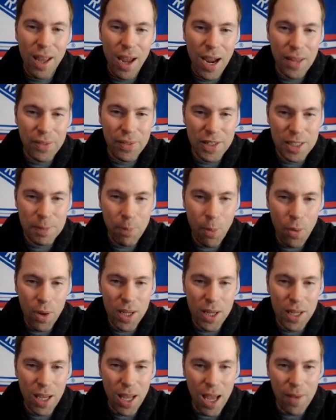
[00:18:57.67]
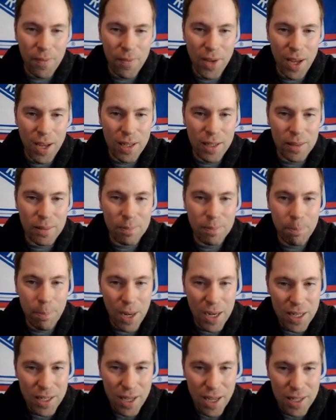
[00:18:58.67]
At this point, I've got
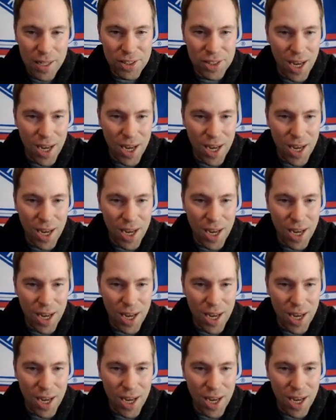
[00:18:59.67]
many guests